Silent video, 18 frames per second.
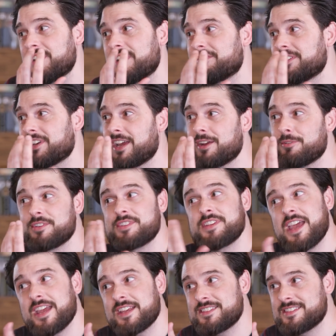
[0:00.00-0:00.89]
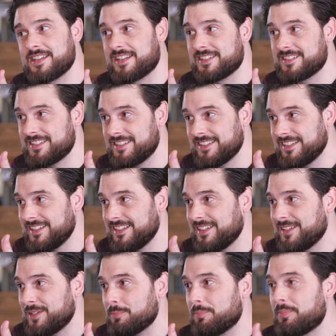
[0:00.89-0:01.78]
she have an Irish accent?
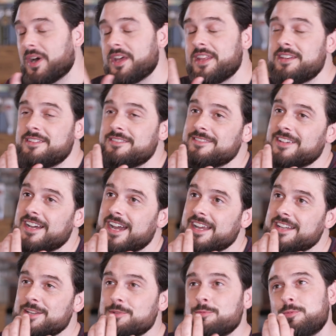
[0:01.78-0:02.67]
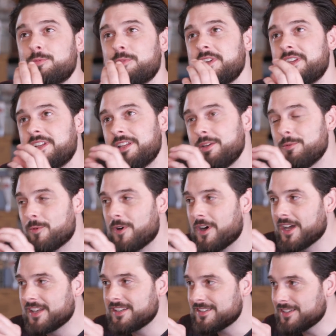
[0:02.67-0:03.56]
But I didn't really
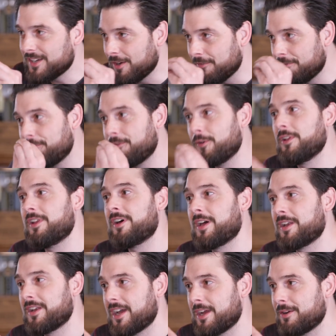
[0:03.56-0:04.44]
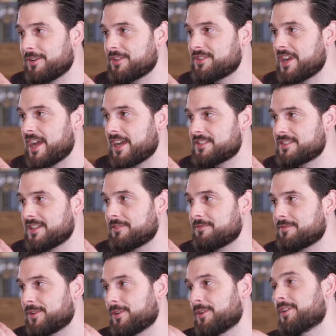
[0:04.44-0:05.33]
want a full-on Irish
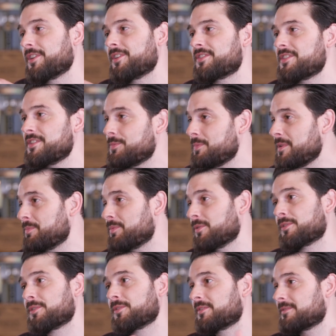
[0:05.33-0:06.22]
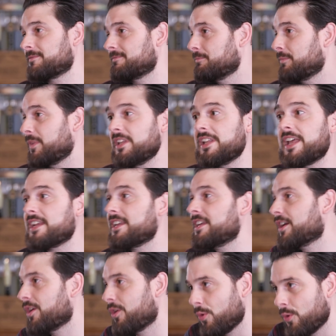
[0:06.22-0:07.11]
accent for her, because these people are
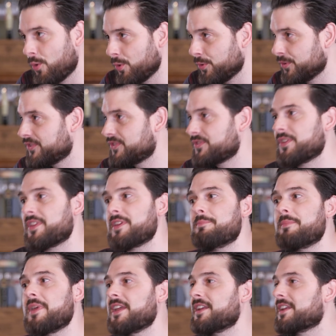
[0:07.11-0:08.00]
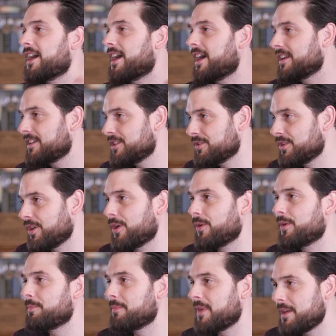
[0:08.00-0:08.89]
millennia old, so they may not, you know, it